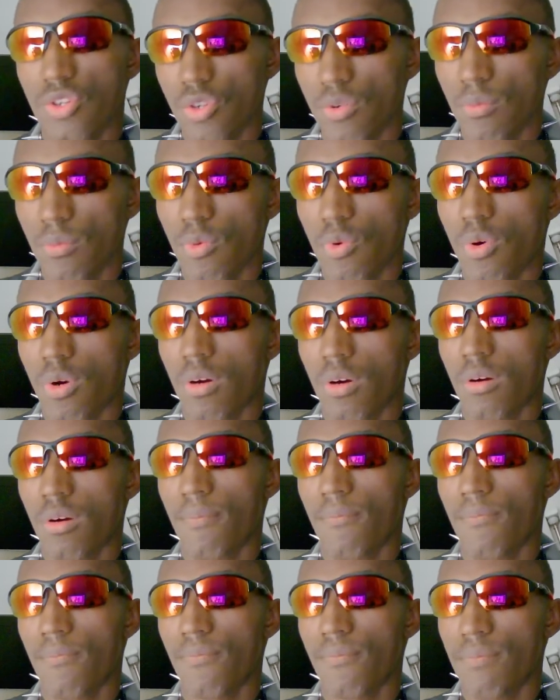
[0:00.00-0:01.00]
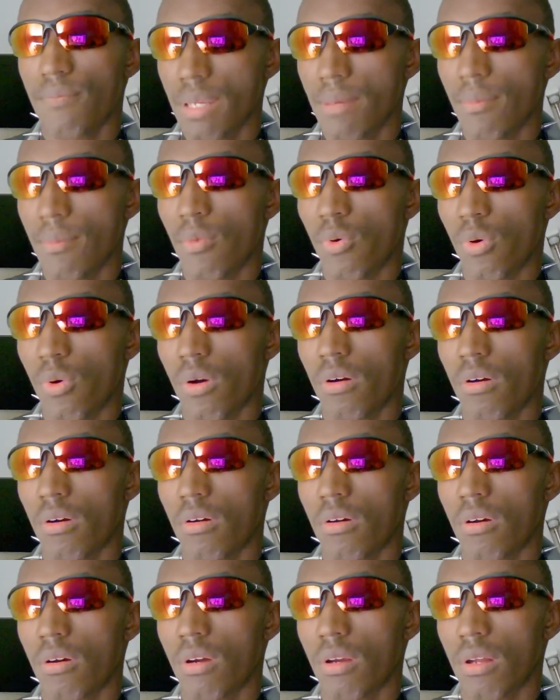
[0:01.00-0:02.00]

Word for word: do more, be more,